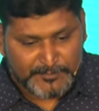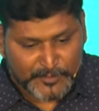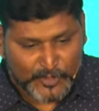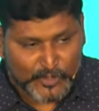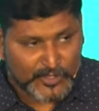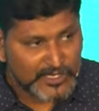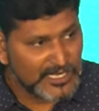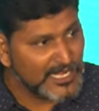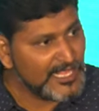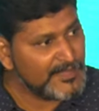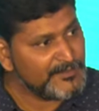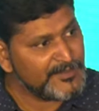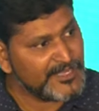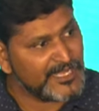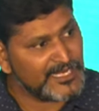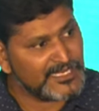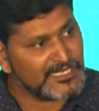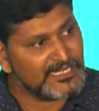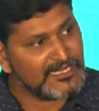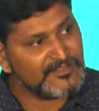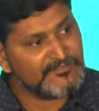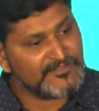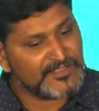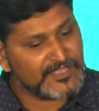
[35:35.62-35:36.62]
by
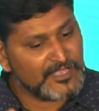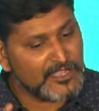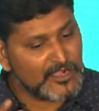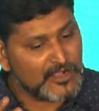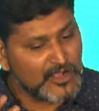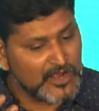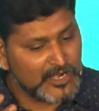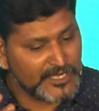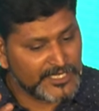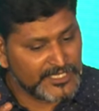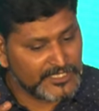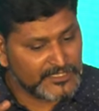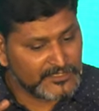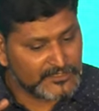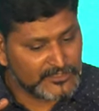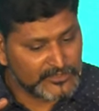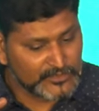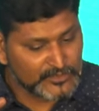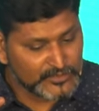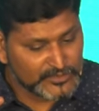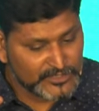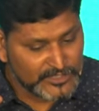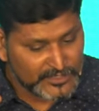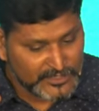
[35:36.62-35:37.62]
proclaiming and living
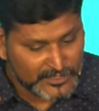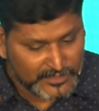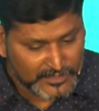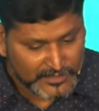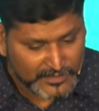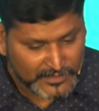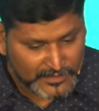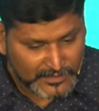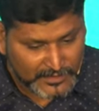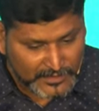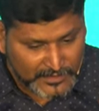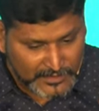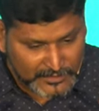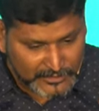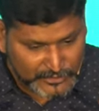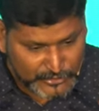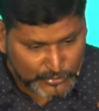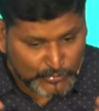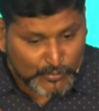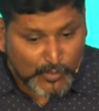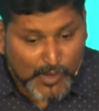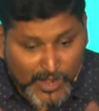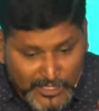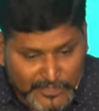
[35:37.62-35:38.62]
according to, the,
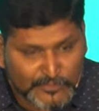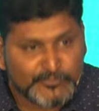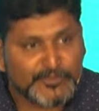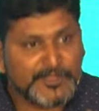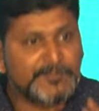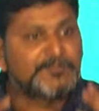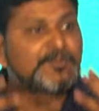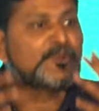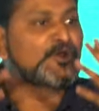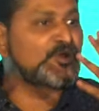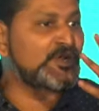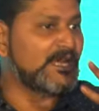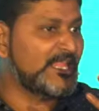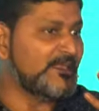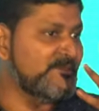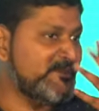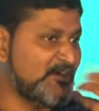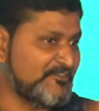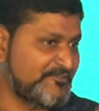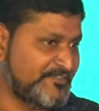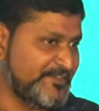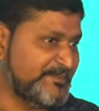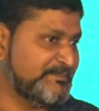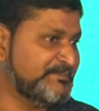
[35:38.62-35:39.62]
to what we
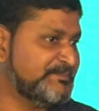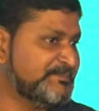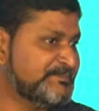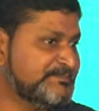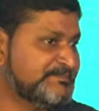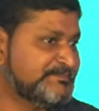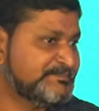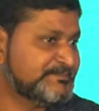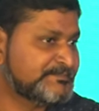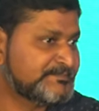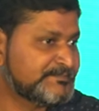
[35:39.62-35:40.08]
proclaim of Him.